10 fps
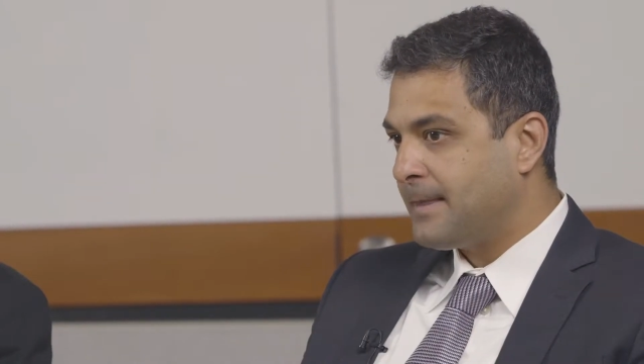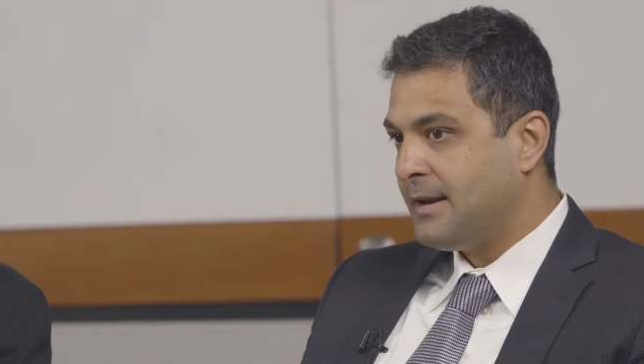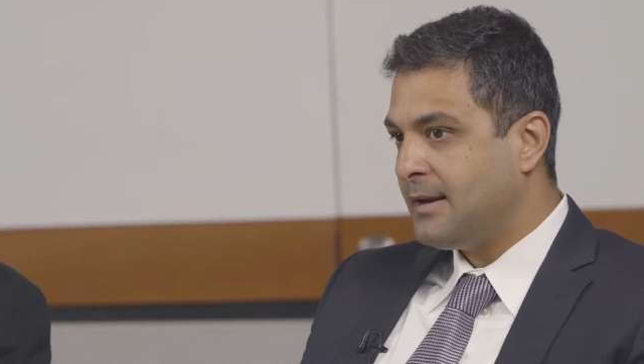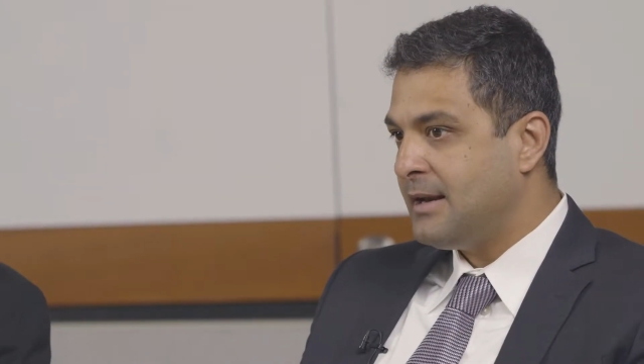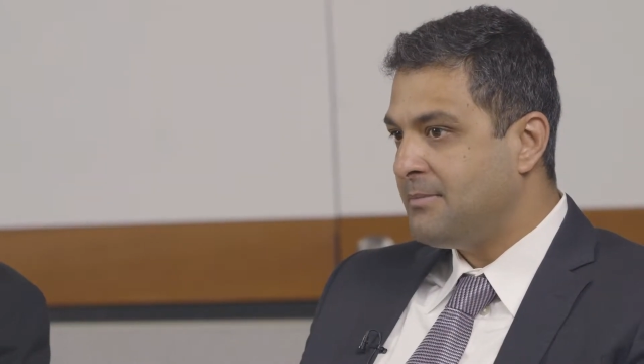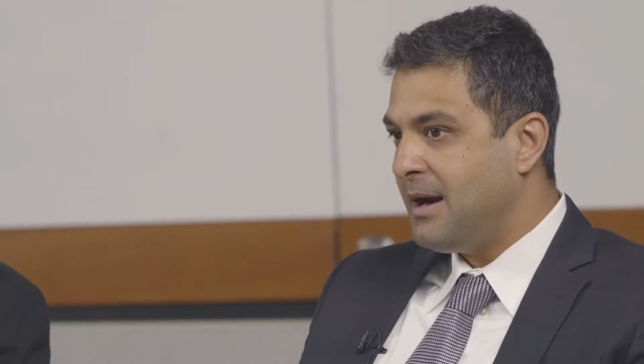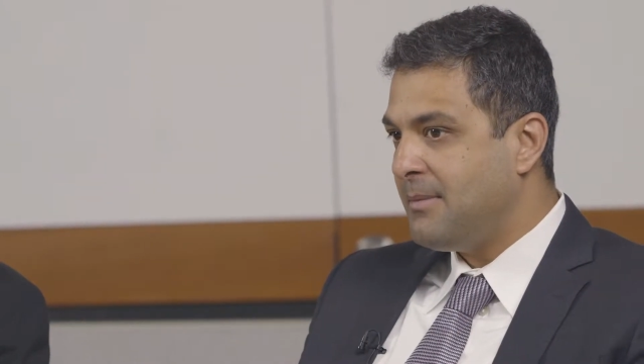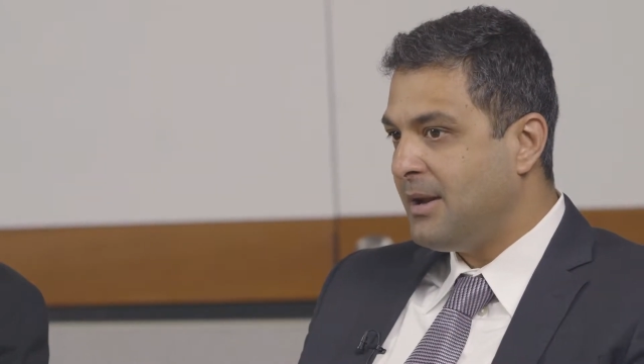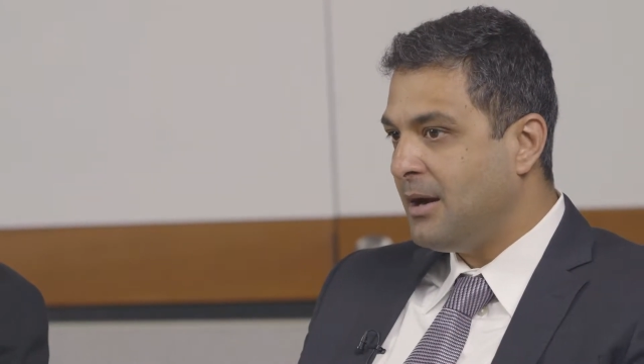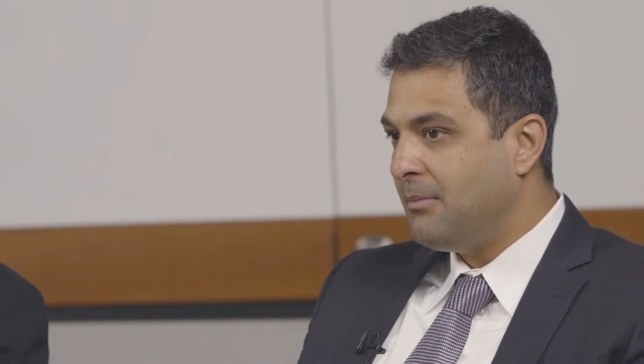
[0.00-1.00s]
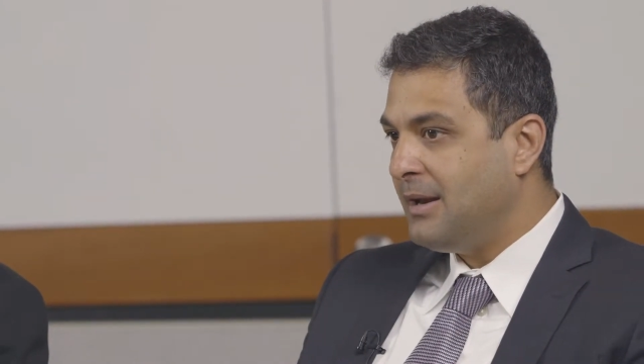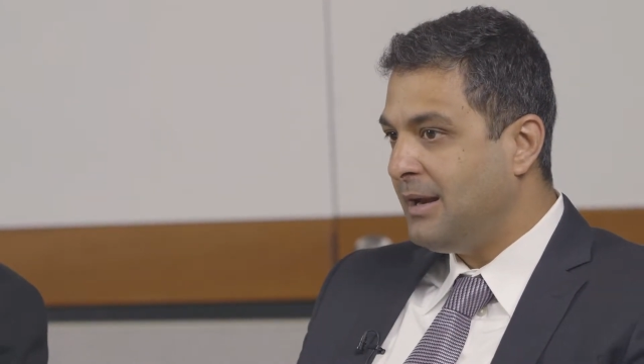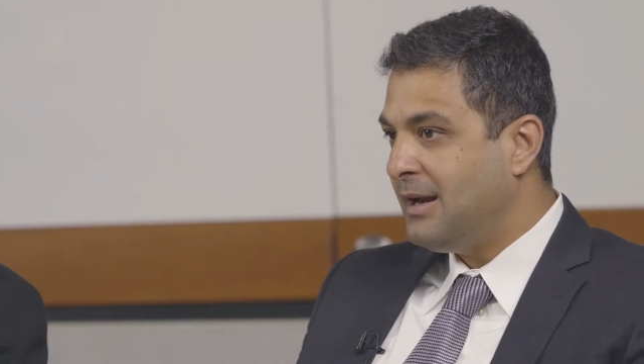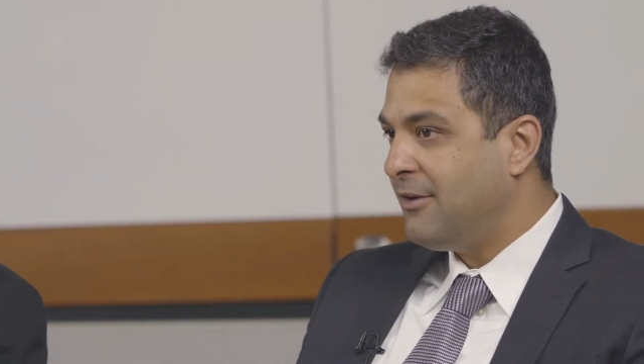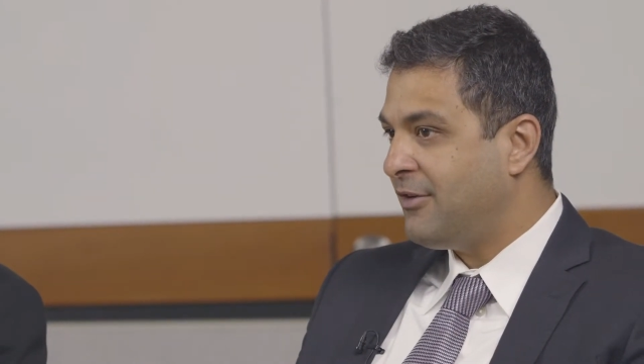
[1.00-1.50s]
It might be
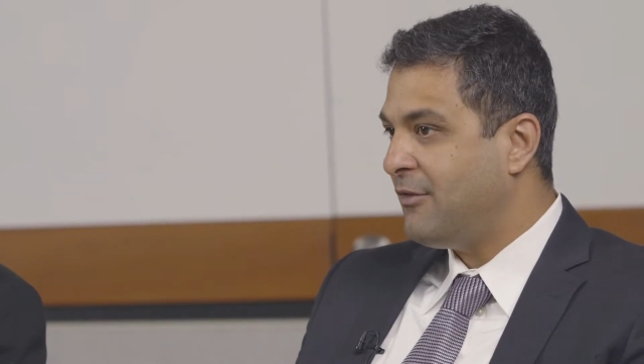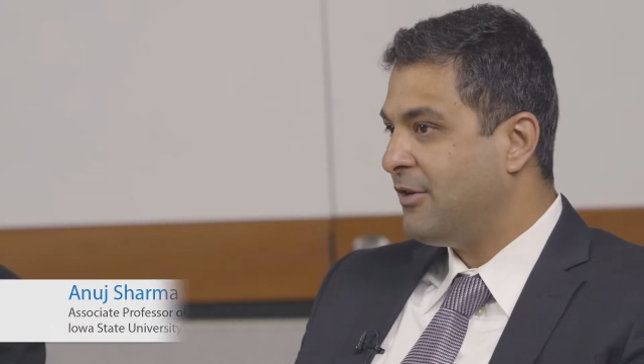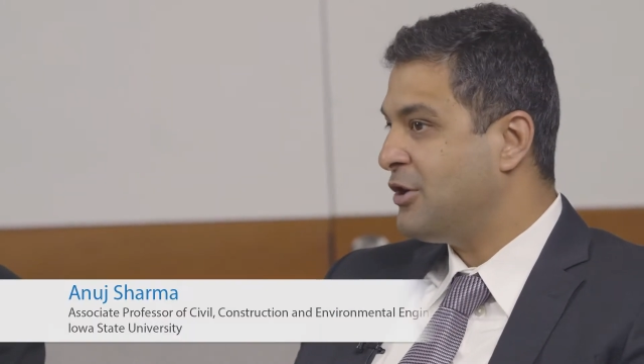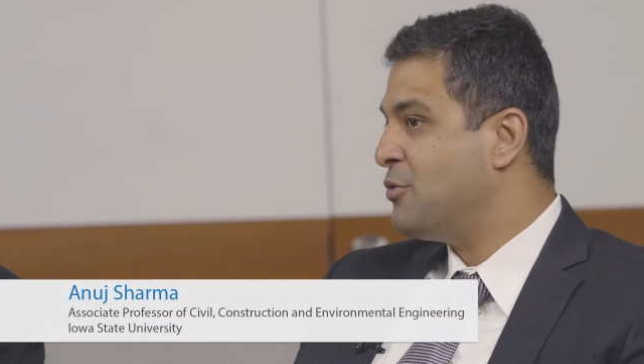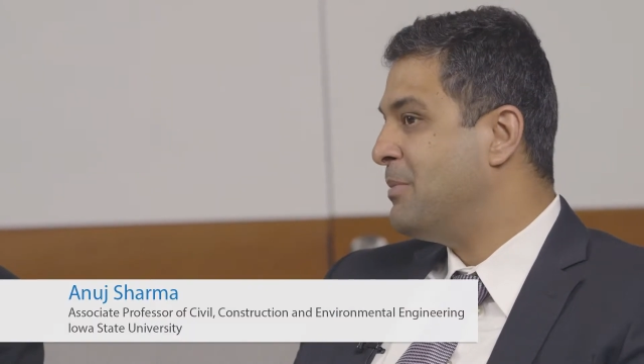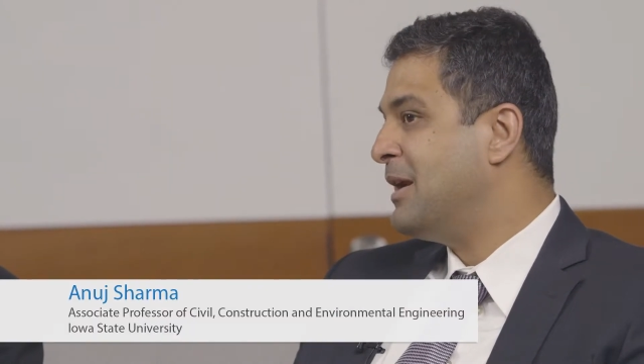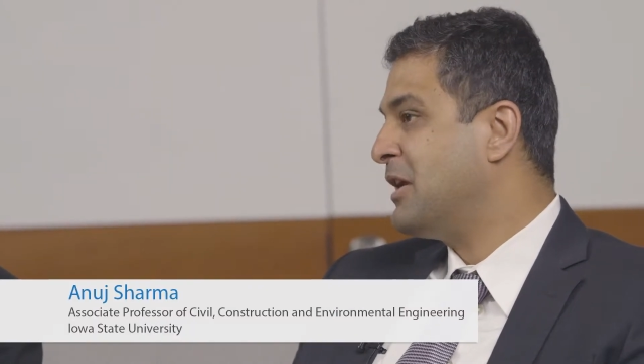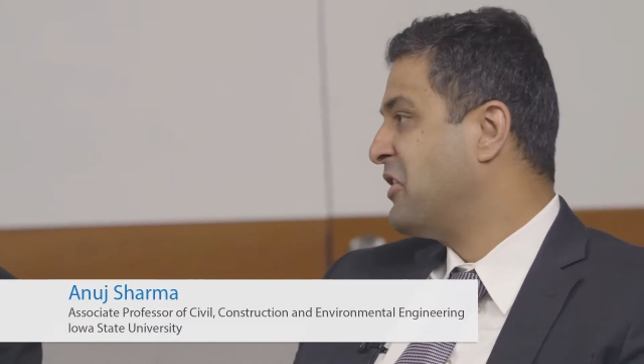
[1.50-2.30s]
completely different whether you build